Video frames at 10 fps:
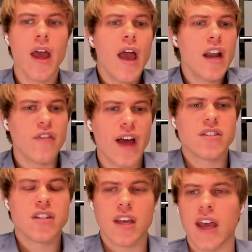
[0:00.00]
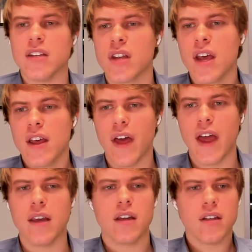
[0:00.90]
And if that's the case,
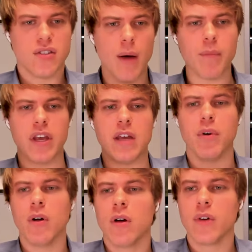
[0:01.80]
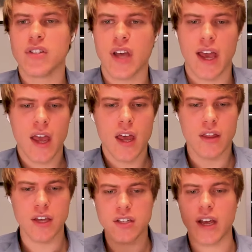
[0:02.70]
then some people would say
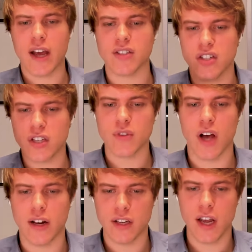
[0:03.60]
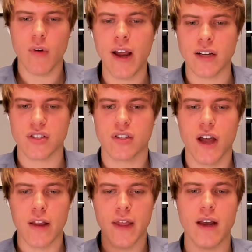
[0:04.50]
these AI systems ought to get rights,
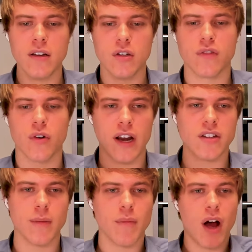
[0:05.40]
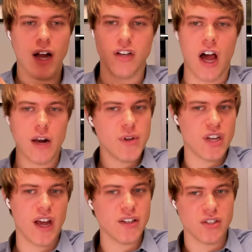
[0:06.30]
and then you've created some autonomous
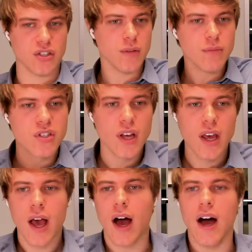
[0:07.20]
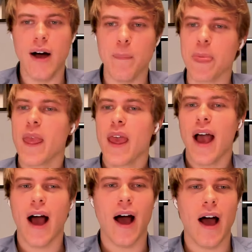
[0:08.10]
AI systems. Um,
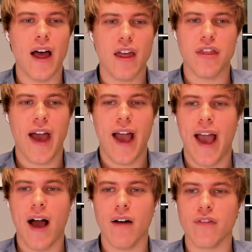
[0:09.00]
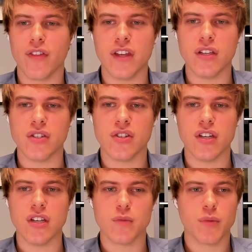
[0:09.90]
uh, that have these
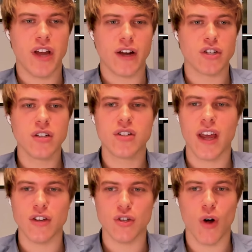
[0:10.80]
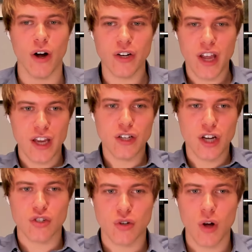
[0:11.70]
these protections, and you aren't in
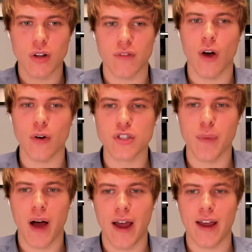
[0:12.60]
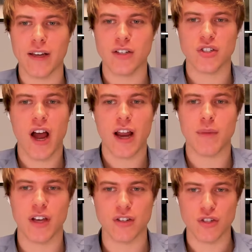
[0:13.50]
control of those by design
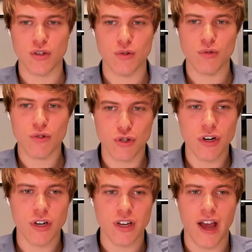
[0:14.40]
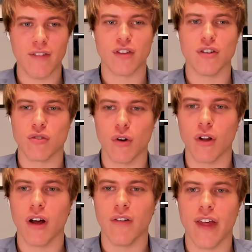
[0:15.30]
because you shouldn't have control
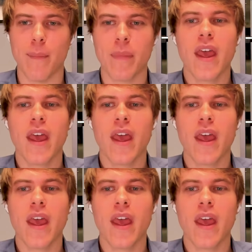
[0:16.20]
of them.